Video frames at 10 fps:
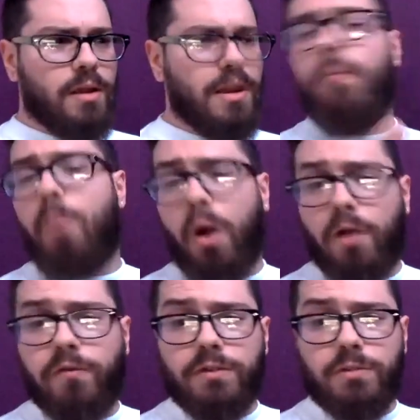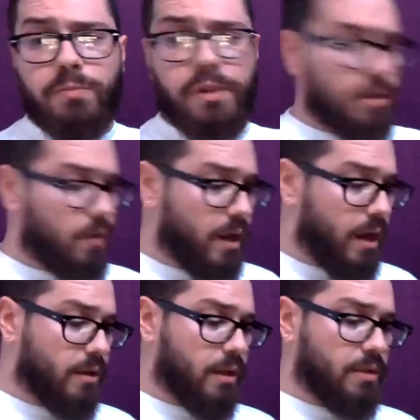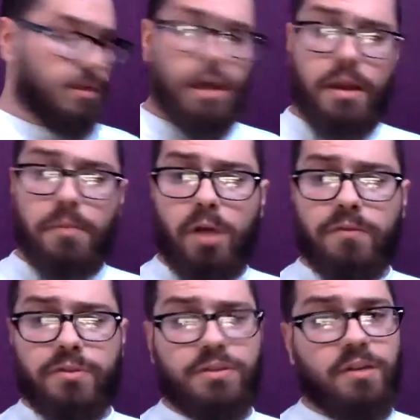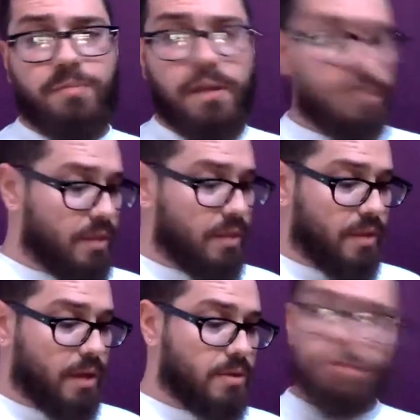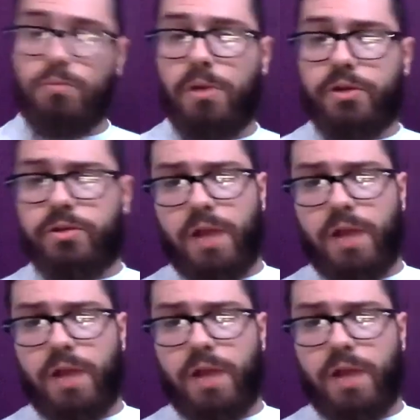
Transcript: Now Marvel is a big, I collect a lot of the Marvel stuff, but even then that gets too much.